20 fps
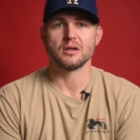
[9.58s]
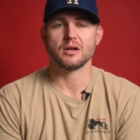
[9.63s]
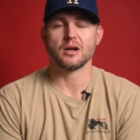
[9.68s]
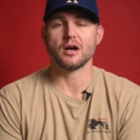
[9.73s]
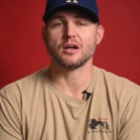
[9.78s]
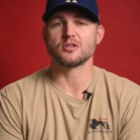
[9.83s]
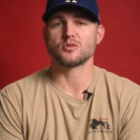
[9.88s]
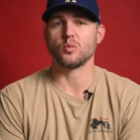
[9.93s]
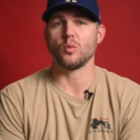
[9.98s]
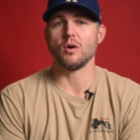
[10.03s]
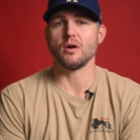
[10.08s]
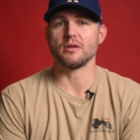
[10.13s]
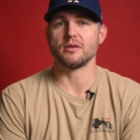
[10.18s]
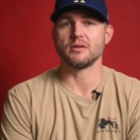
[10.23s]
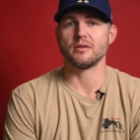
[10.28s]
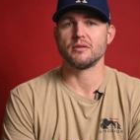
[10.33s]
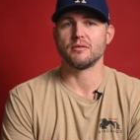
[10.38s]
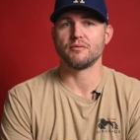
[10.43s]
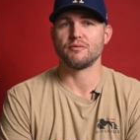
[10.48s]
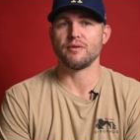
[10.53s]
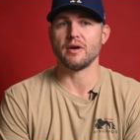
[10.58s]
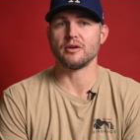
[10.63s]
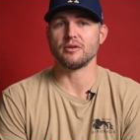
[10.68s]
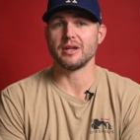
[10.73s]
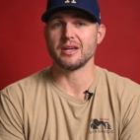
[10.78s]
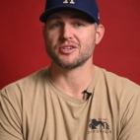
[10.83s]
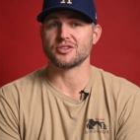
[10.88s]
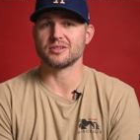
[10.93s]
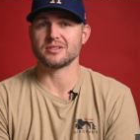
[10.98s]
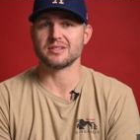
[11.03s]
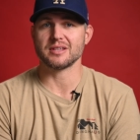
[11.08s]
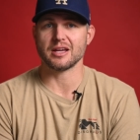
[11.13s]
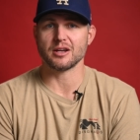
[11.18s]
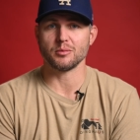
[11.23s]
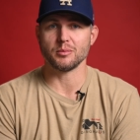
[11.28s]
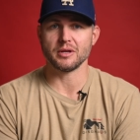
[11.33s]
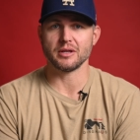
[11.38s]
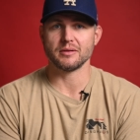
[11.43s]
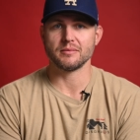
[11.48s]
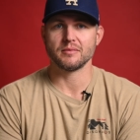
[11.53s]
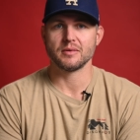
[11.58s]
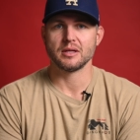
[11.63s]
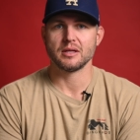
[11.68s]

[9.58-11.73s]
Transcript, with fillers: Cause 1. Foundation settlement.